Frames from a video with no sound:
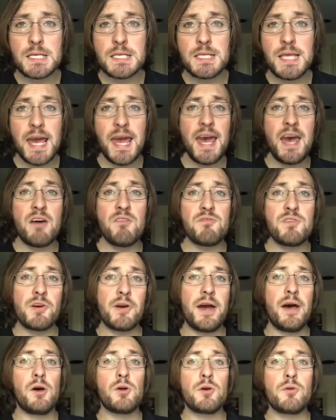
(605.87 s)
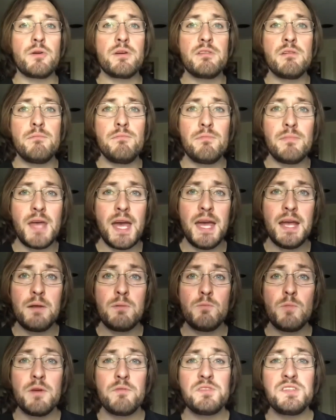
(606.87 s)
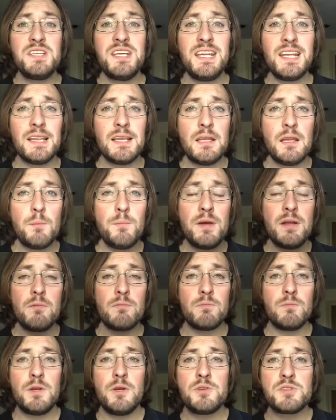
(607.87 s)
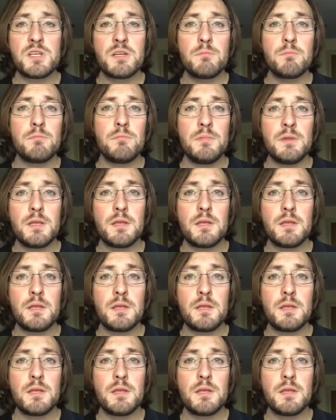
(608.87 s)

They have their algorithm, and we've seen a little bit using